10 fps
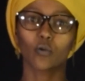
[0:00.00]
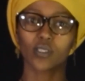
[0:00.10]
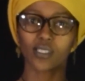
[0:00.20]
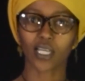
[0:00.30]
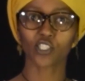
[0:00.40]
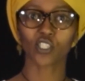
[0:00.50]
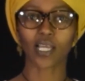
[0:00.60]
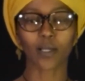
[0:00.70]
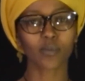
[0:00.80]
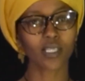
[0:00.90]
with such
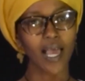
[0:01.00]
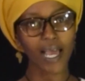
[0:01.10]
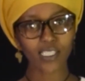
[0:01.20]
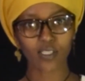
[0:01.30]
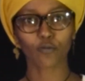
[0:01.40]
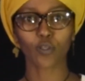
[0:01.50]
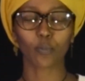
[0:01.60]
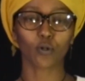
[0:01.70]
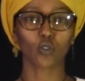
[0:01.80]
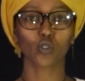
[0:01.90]
terms. Ask the
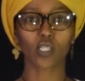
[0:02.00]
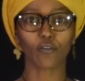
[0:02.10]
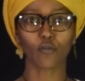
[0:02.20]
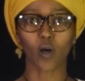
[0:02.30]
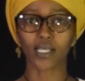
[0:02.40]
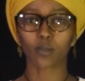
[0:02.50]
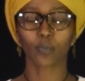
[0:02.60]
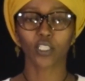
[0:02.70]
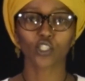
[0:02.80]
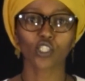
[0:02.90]
producer for a
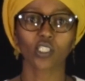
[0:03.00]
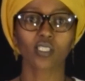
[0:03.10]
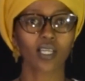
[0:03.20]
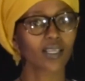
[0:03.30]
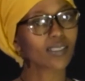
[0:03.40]
split sheet,